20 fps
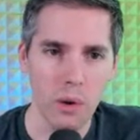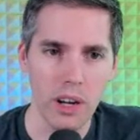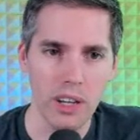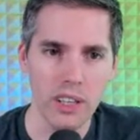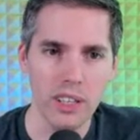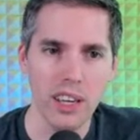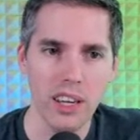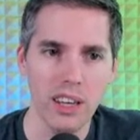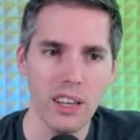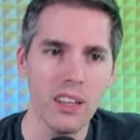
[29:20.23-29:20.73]

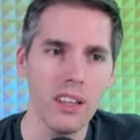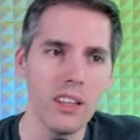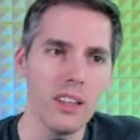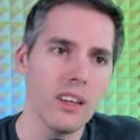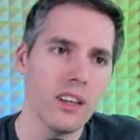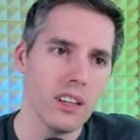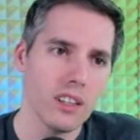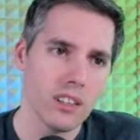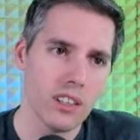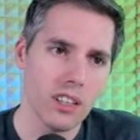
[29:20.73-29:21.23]
kill,
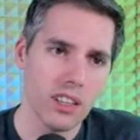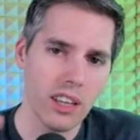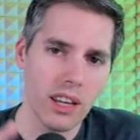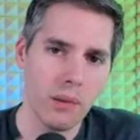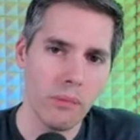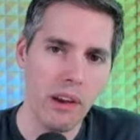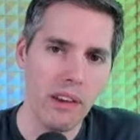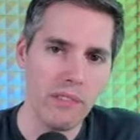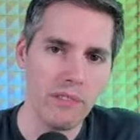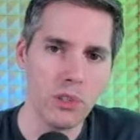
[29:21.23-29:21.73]
you can
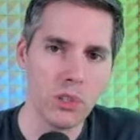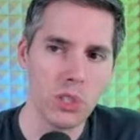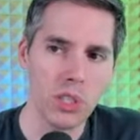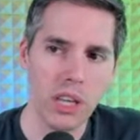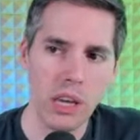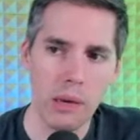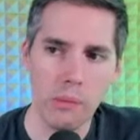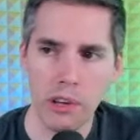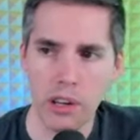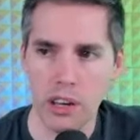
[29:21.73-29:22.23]
get them at
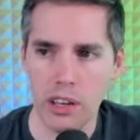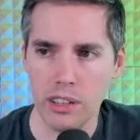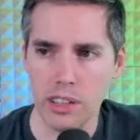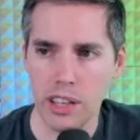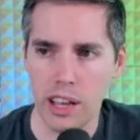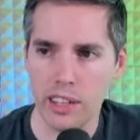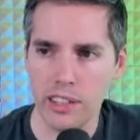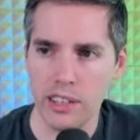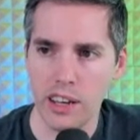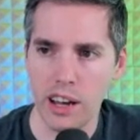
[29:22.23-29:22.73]

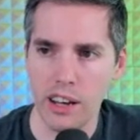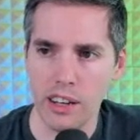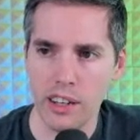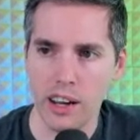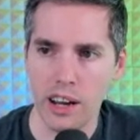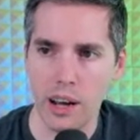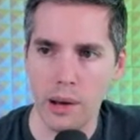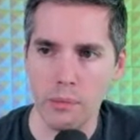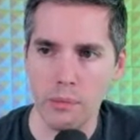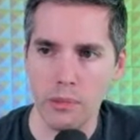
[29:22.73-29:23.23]

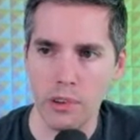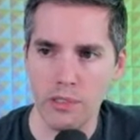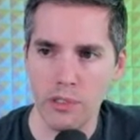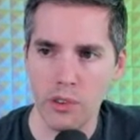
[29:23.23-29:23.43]
FusionGamingOnline.com. Of